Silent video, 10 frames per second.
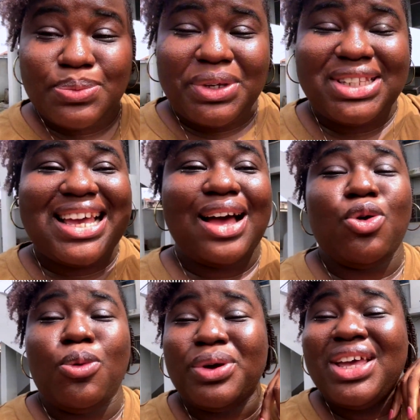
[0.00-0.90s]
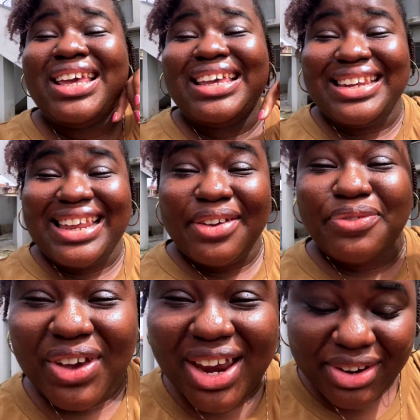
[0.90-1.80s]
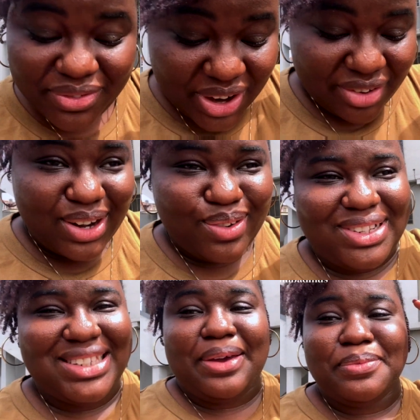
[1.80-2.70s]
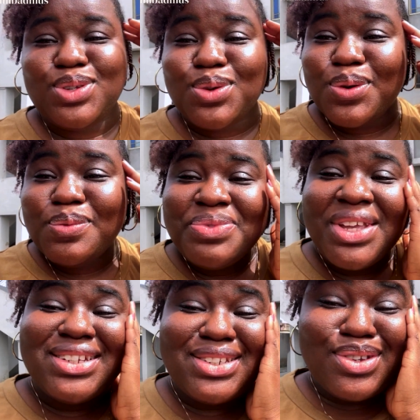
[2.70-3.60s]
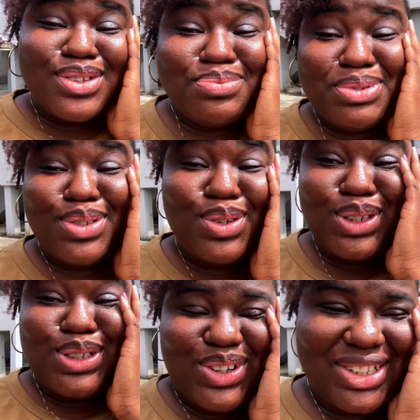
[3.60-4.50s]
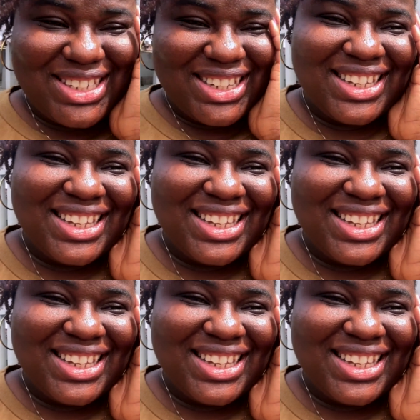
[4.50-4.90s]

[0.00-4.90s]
picked her up in a very, very long time. So she's going to be so shocked